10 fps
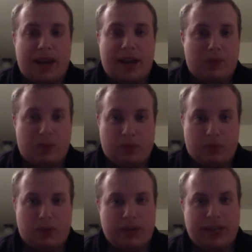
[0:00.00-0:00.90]
And we were
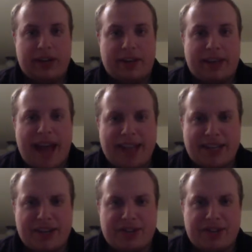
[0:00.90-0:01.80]
pulling into the gas
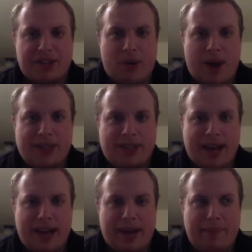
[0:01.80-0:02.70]
station, so I
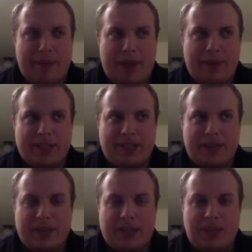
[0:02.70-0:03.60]
said, maybe some
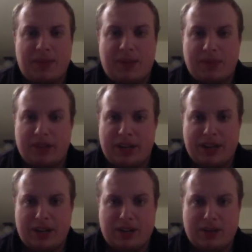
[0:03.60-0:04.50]
of these people
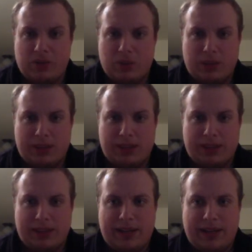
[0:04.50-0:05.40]
here
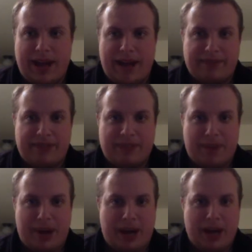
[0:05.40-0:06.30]
will have some
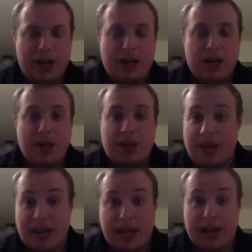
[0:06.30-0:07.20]
money,
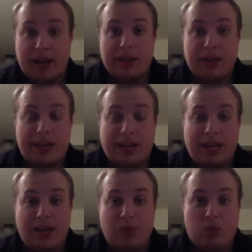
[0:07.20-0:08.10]
thinking that
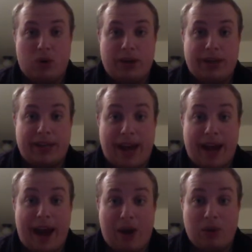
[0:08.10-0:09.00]
he would get
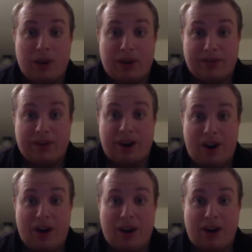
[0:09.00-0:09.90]
out of the
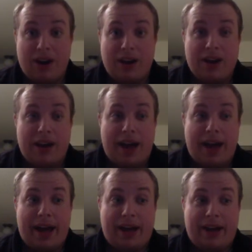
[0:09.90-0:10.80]
car
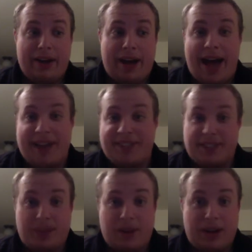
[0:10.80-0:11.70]
and ask
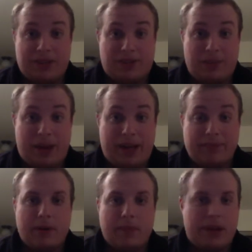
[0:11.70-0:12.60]
someone else for money.
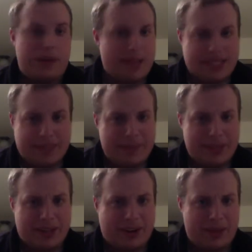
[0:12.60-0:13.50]
But he must have
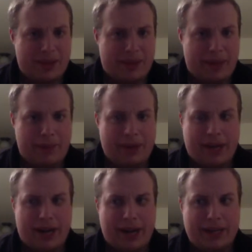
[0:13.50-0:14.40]
misheard me
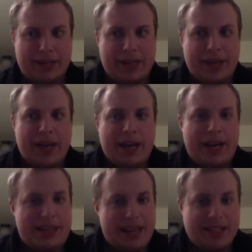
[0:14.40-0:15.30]
because he
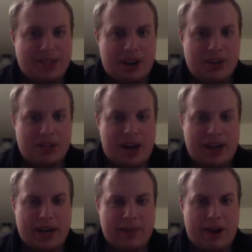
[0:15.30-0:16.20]
then started
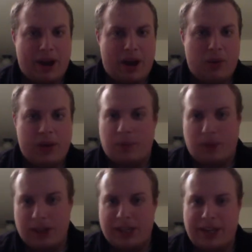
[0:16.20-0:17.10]
talking about how we could
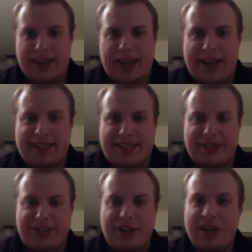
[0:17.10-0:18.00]
pull into the gas
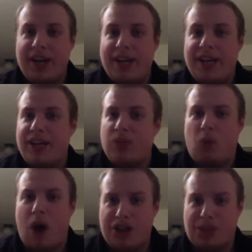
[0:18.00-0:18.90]
station, he could
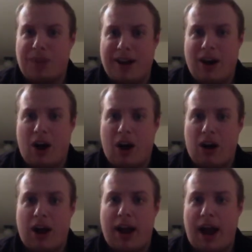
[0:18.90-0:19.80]
wash my
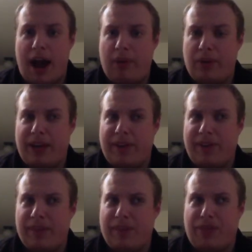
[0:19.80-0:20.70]
car, and I would give
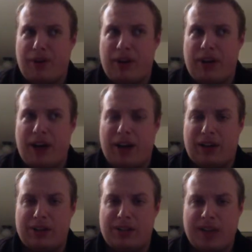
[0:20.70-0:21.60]
him
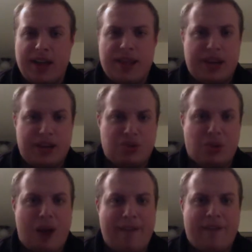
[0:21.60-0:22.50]
$30, then
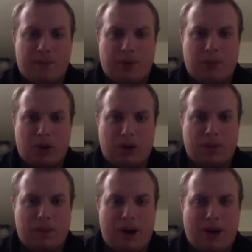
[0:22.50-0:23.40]
drive him to Brooklyn
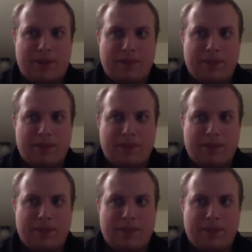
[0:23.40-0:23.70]
Park.